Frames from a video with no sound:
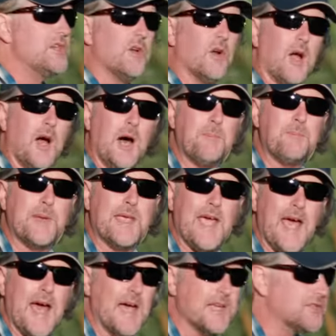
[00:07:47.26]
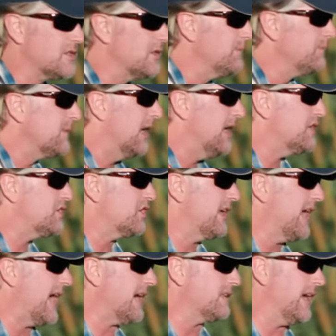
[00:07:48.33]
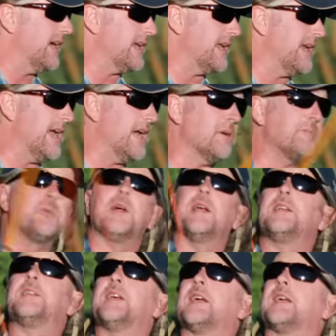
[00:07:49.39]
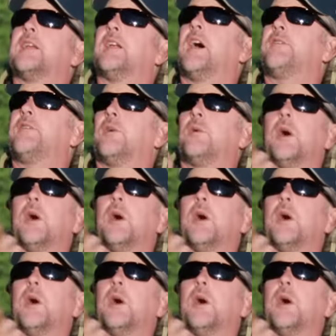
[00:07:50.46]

Your upcast, it should act like an airplane taking off a